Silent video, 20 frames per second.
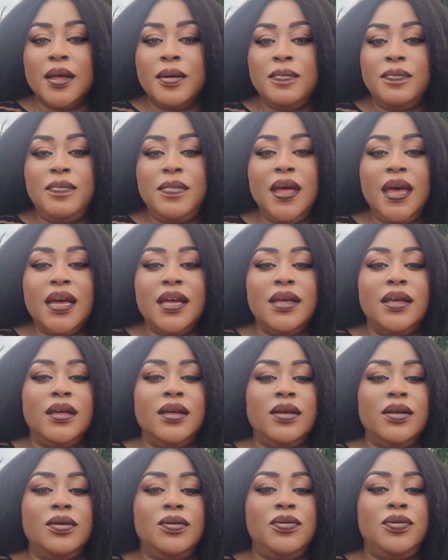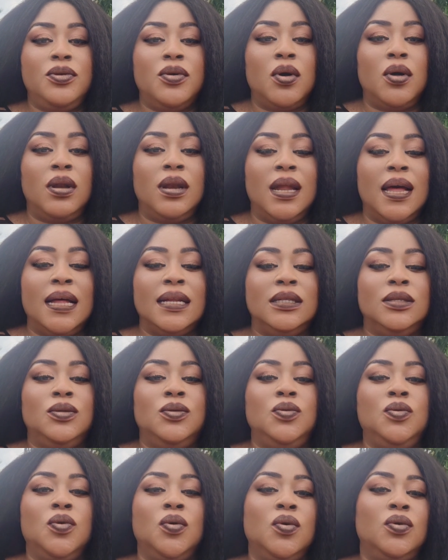Make your
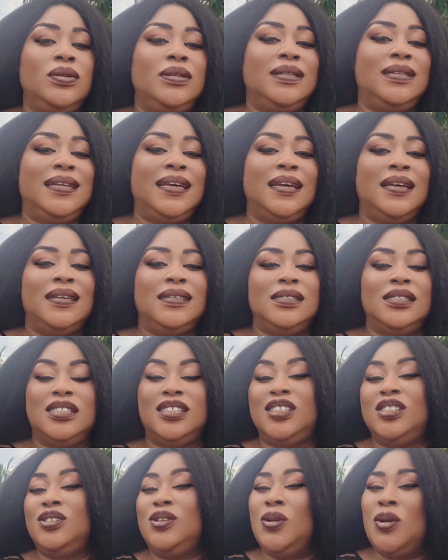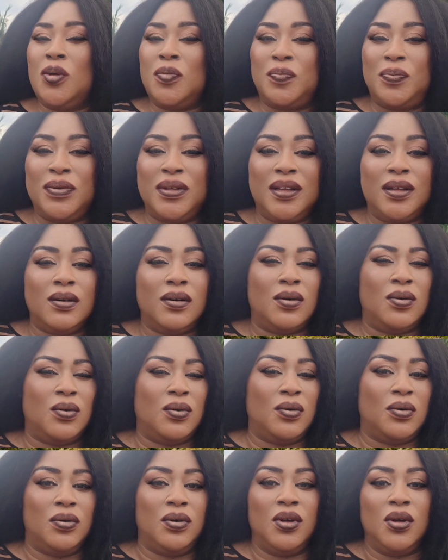land no dey slopey
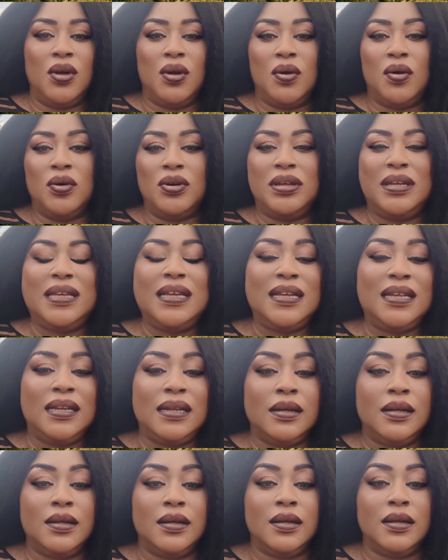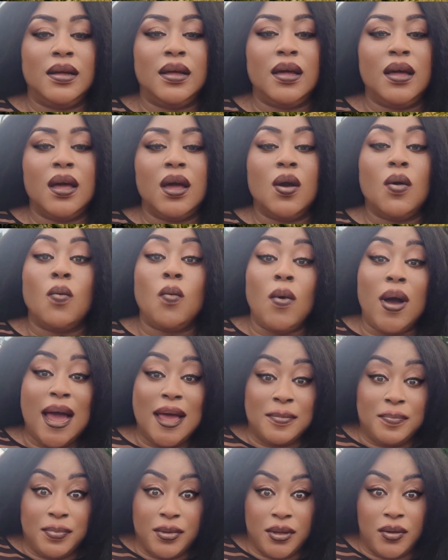or hilly.
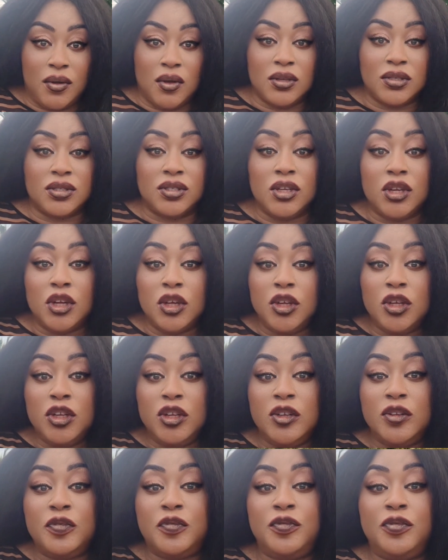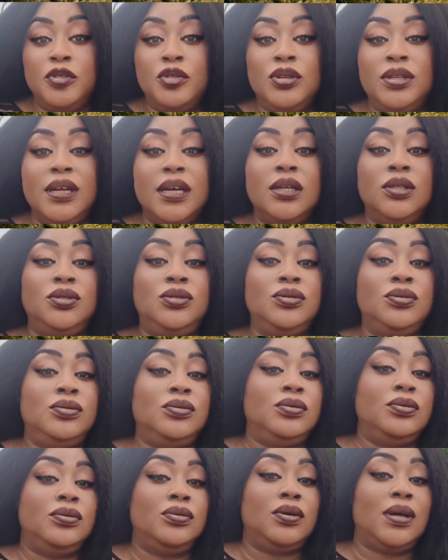Why? Because if you dey
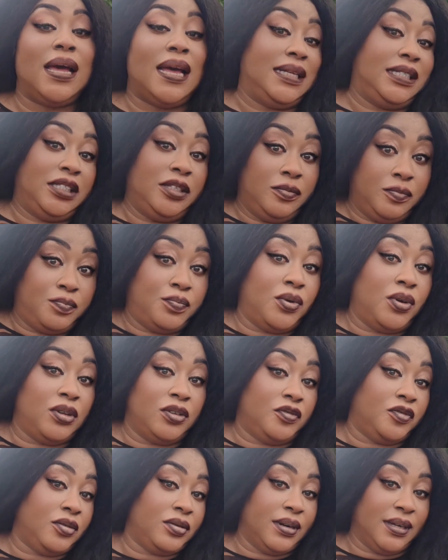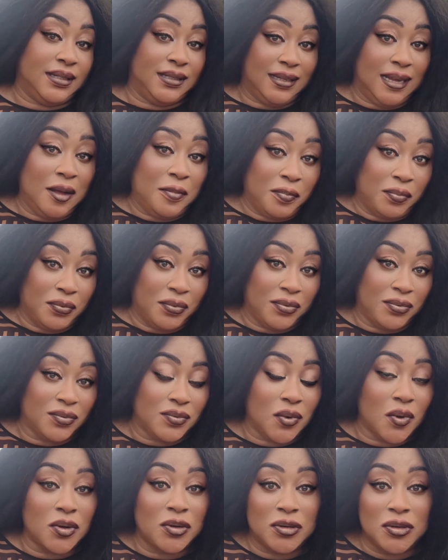do earthen pond, for
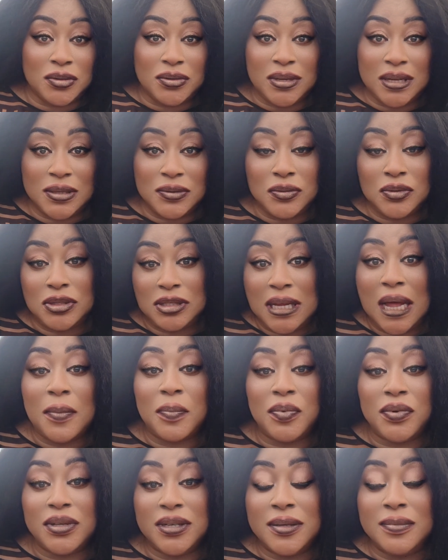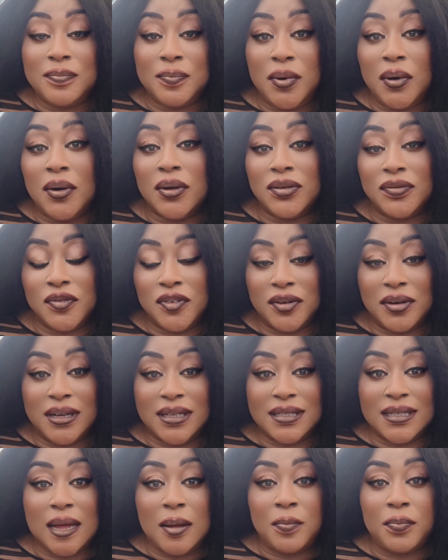example, or you dey do tarpaulin pond, for
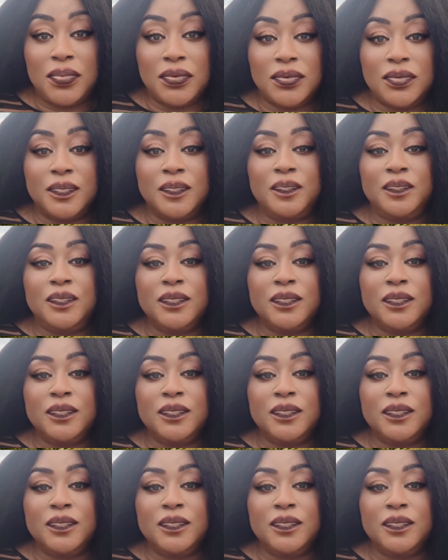example,